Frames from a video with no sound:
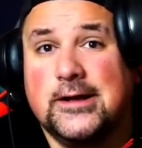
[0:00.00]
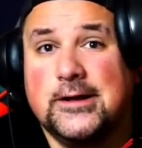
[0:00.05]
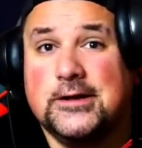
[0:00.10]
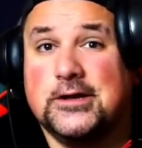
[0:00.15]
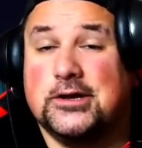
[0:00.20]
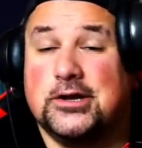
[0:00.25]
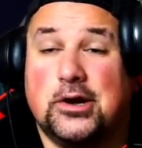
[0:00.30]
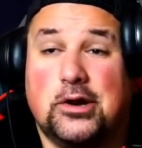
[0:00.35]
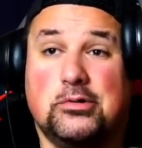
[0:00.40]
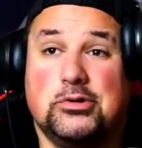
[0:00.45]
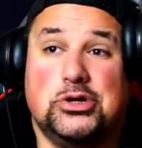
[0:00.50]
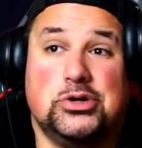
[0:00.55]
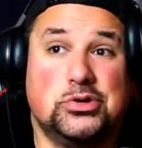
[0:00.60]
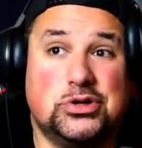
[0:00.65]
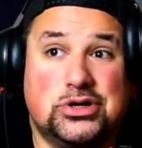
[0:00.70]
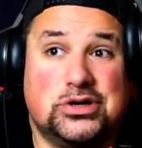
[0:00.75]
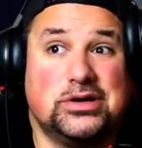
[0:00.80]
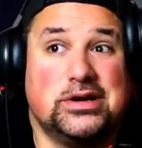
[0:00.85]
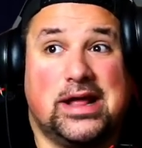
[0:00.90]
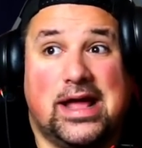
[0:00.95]
You know, you
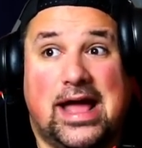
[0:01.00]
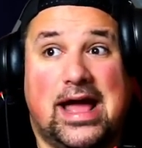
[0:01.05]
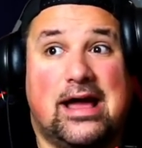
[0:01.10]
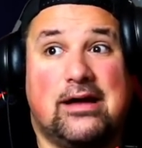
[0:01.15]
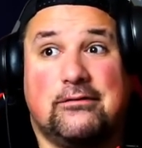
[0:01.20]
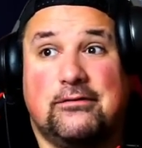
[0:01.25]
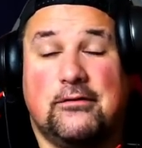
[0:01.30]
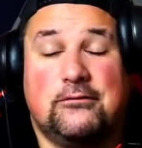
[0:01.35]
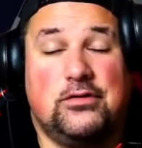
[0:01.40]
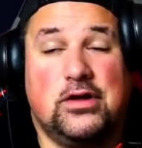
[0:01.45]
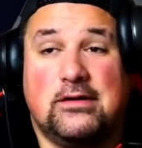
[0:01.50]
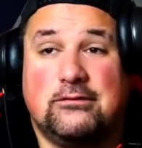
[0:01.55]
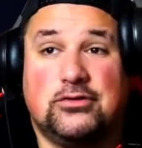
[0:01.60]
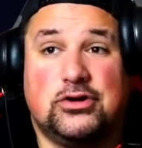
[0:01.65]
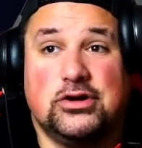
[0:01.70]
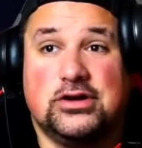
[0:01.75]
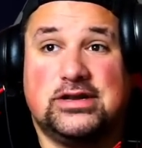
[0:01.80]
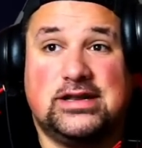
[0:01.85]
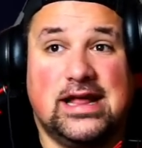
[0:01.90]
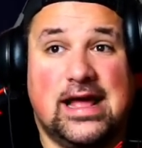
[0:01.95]
could have, if you have
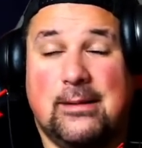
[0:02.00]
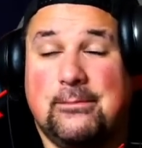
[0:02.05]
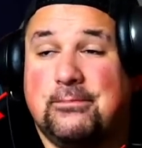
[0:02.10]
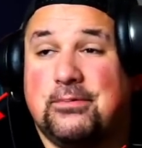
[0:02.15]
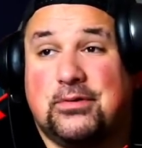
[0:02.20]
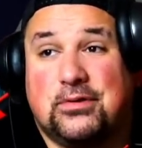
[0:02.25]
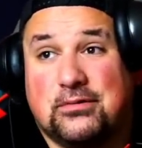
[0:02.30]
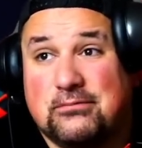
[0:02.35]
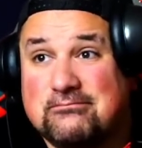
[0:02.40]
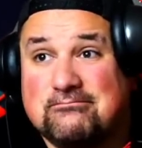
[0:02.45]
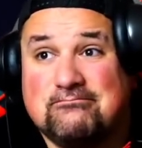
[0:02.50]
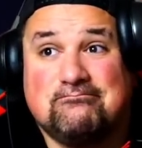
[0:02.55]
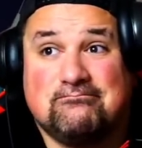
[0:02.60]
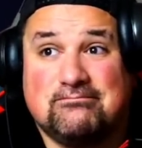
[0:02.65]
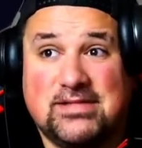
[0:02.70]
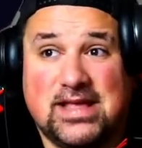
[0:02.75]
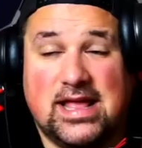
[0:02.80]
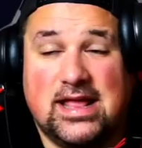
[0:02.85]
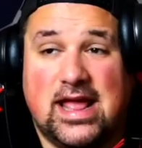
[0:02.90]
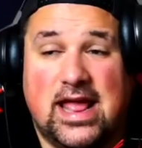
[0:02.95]
good depth
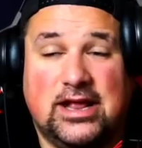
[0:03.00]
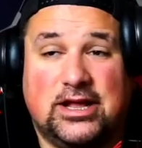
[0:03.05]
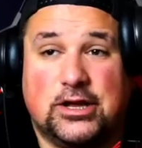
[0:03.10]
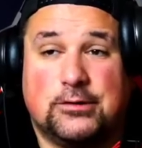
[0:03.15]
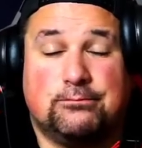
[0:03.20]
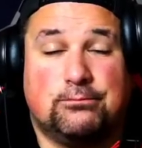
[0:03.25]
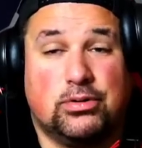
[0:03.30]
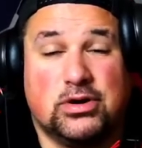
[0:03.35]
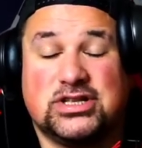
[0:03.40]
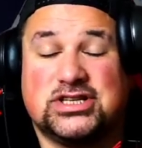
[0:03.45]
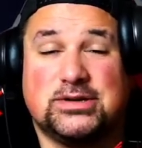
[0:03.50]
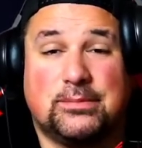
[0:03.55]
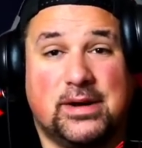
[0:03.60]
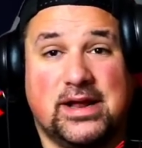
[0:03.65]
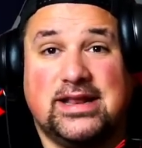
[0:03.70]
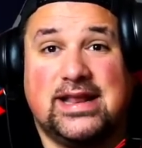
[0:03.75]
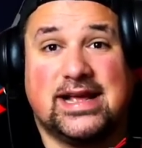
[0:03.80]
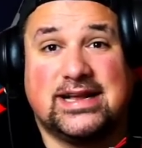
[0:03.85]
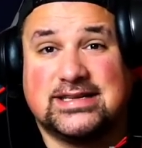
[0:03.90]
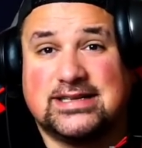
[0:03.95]
and could put somebody
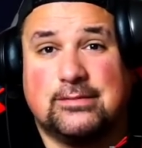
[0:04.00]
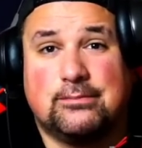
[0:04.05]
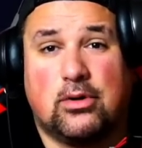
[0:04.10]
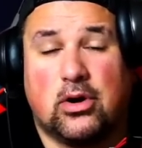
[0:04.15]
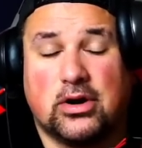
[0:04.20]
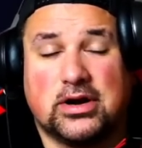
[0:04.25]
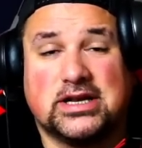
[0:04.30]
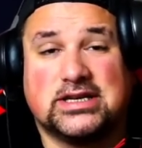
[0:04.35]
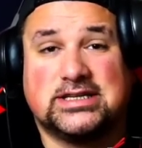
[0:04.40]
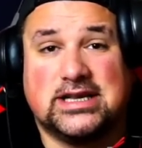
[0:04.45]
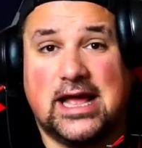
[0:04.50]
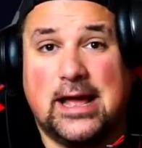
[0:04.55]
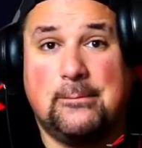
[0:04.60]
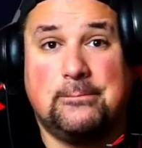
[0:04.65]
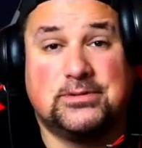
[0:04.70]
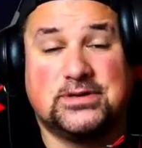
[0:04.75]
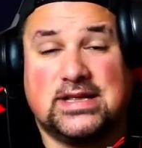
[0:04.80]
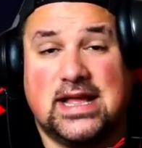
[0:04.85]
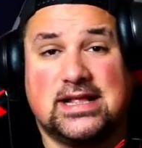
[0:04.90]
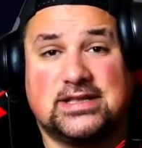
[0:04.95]
next to Marcus
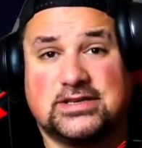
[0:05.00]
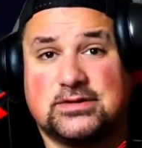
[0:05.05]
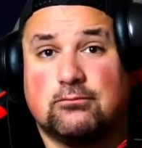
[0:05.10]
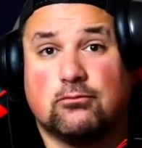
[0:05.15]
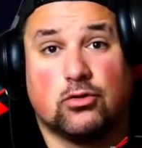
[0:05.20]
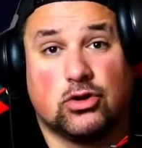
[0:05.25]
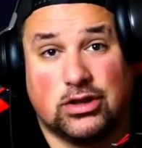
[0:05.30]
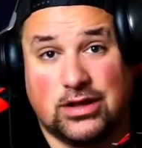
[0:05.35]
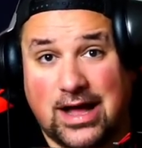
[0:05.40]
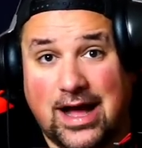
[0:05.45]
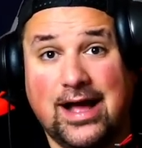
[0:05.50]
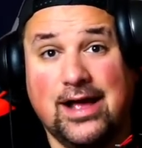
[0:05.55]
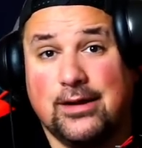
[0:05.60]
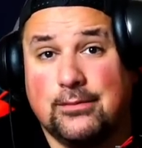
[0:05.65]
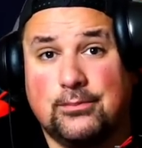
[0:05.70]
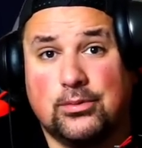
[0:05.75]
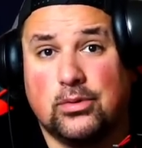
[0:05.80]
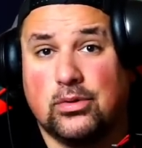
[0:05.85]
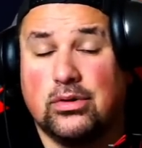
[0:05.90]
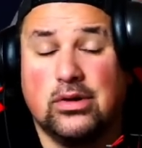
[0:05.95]
Epps that's
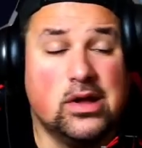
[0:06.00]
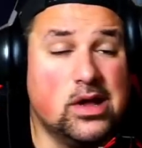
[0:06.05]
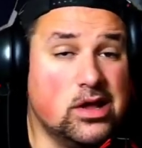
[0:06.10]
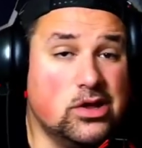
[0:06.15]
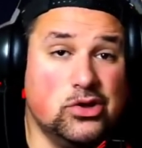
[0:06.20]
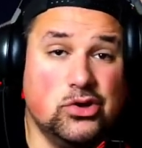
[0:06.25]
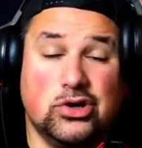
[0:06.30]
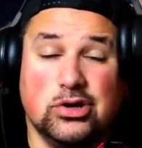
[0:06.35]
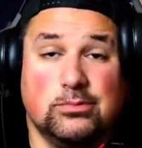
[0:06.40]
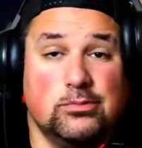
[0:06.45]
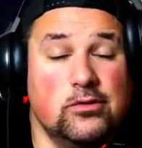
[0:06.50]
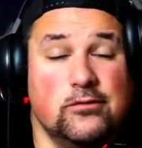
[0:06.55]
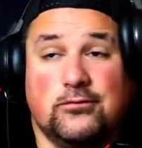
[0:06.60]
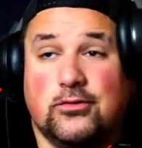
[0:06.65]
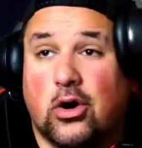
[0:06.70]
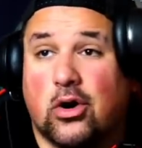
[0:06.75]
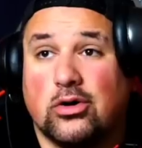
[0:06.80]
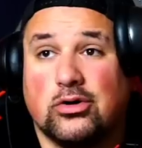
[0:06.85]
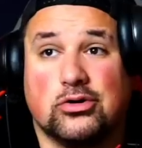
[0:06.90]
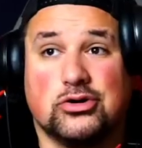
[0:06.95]
reliable, you can move
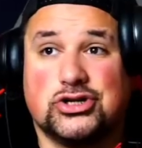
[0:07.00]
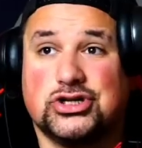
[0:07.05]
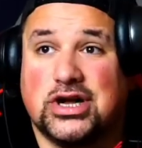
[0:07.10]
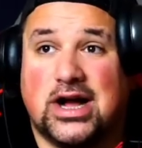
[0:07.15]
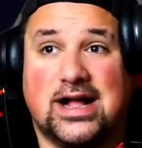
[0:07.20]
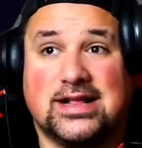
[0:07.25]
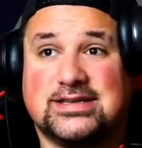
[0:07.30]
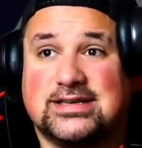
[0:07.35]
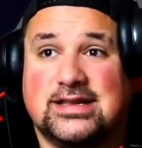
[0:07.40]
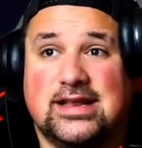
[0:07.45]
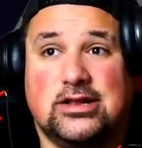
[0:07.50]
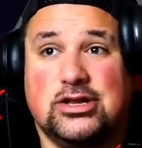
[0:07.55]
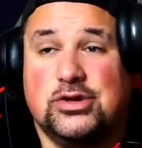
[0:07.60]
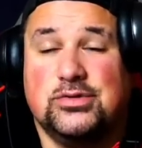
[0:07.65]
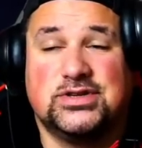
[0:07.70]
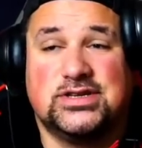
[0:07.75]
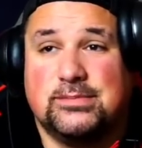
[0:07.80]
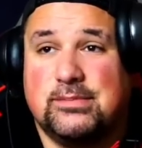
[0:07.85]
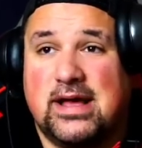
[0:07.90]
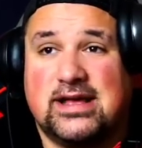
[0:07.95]
Gardner-Johnson and
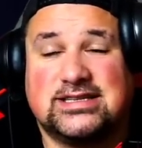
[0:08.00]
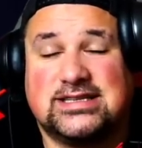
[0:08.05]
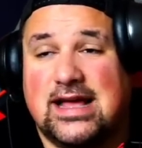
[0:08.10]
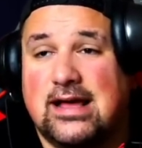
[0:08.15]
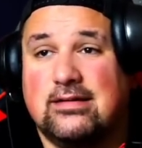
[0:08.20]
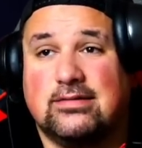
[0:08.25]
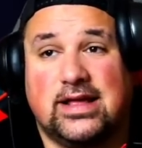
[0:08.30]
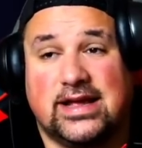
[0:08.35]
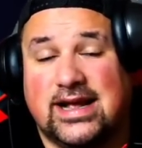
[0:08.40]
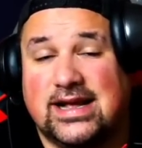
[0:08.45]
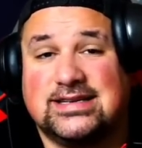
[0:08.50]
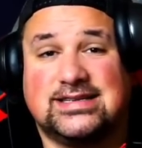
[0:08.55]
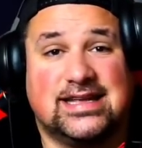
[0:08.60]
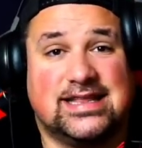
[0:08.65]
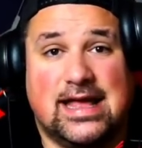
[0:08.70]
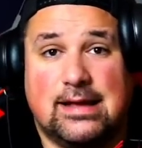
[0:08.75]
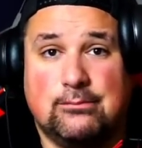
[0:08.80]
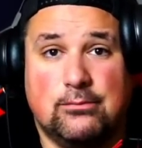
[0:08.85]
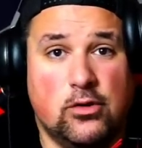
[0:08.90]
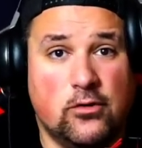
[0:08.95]
use him as that, like I said,
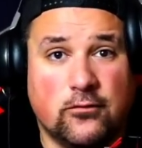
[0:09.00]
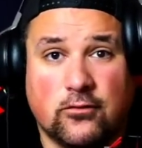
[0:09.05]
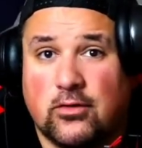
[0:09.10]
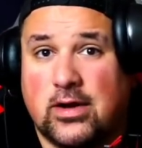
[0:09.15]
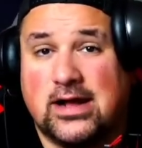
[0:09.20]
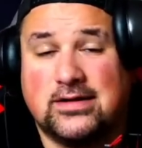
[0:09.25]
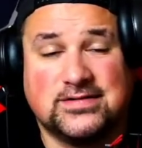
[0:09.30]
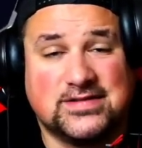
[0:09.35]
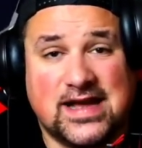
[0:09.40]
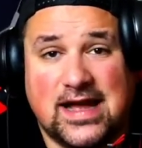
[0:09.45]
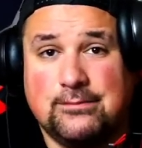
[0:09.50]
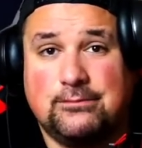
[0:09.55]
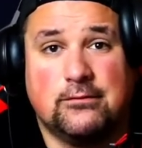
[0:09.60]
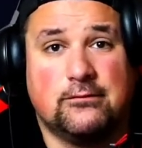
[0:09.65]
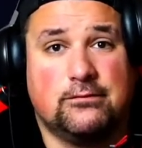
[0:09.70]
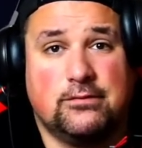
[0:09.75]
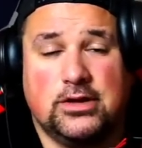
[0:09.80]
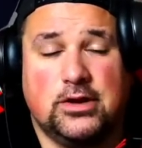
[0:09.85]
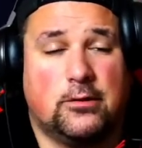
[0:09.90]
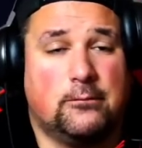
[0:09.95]
that move around type
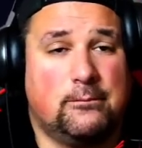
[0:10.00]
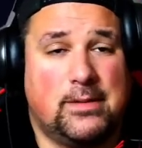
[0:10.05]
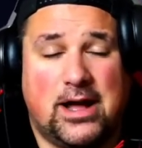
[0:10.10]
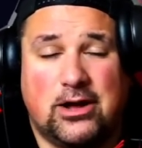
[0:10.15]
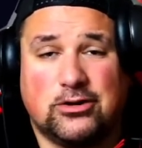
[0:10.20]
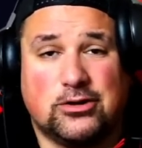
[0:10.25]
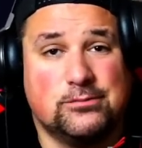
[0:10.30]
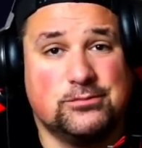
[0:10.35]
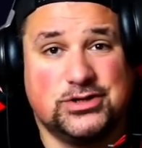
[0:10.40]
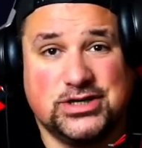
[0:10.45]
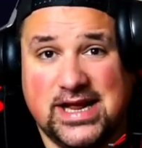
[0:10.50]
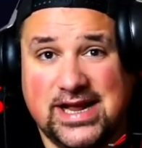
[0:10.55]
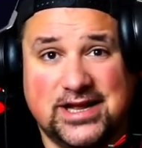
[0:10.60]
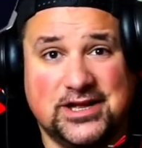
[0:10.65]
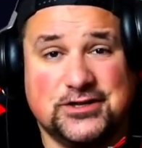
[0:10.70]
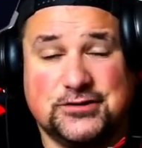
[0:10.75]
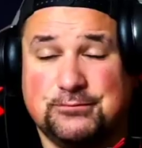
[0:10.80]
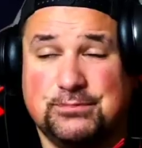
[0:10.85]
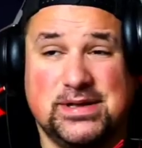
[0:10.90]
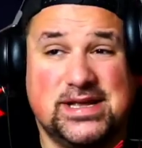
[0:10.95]
of, you know, Malcolm
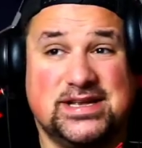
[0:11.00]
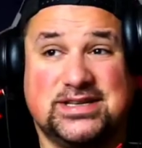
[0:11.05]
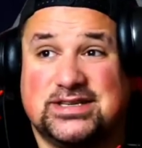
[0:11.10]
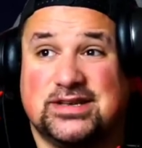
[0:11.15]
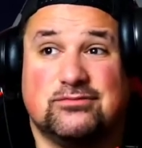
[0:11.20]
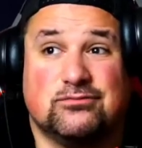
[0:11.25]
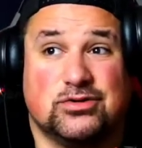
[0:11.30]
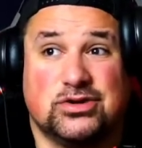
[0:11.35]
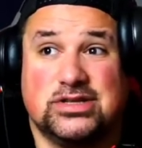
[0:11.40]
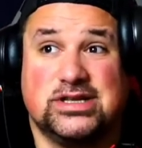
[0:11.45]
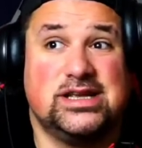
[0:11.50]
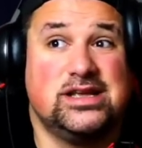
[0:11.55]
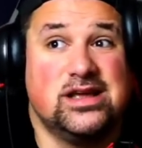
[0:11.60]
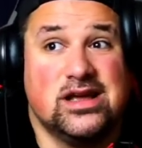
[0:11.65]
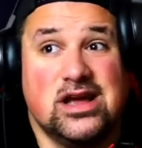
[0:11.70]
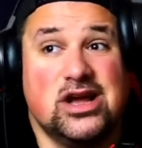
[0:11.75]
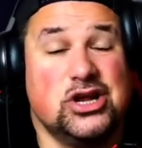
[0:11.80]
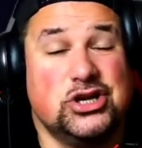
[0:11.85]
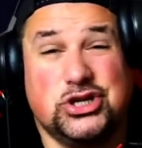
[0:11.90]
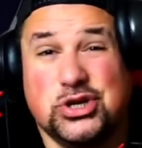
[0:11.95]
Jenkins piece and really
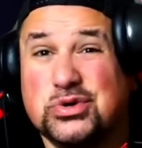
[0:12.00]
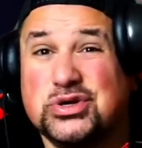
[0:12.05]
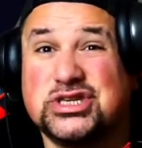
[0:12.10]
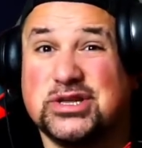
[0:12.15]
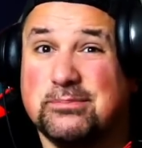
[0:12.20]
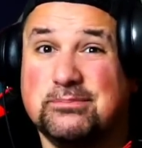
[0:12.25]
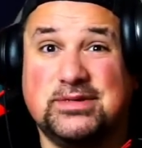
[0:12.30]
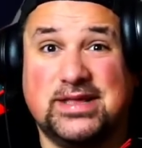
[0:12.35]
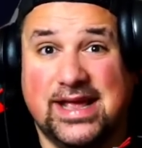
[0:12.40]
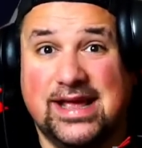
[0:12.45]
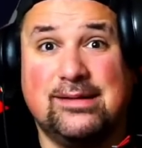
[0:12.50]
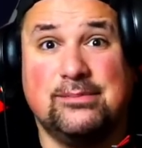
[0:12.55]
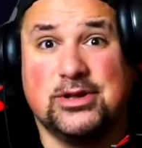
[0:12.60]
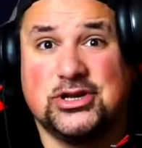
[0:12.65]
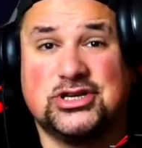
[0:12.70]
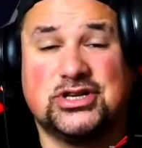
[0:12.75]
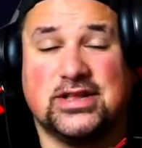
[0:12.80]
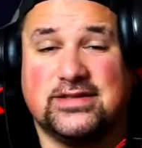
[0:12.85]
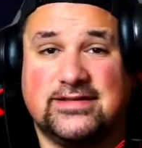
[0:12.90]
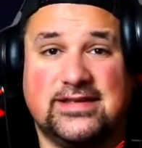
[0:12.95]
do some
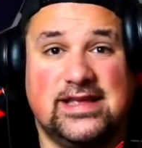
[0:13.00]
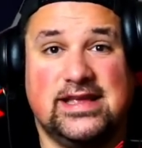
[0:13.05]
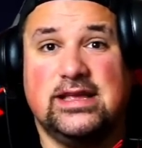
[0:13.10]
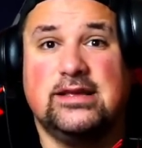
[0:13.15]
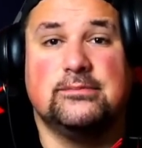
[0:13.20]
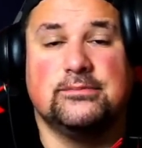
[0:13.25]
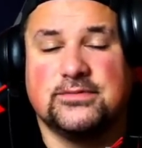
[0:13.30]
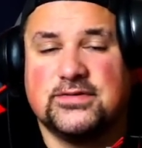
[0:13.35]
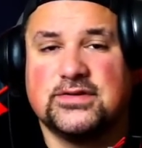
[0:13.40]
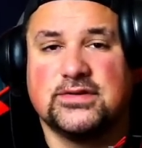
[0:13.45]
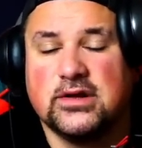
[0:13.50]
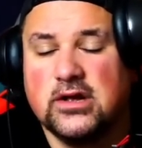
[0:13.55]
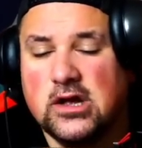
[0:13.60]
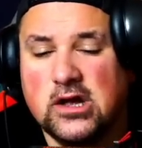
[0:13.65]
damage to teams,